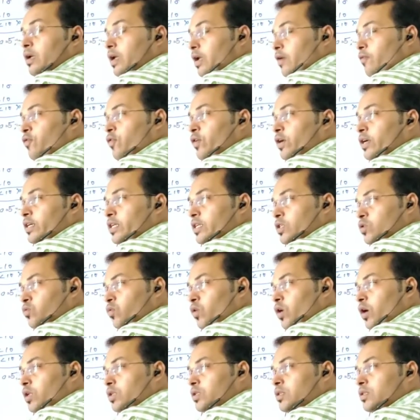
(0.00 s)
If it is
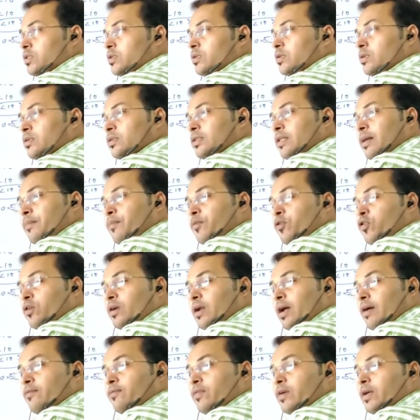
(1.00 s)
false, the
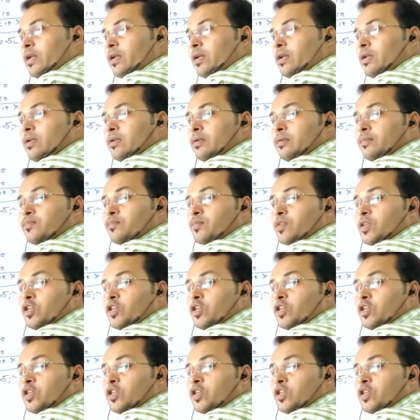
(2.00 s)
program will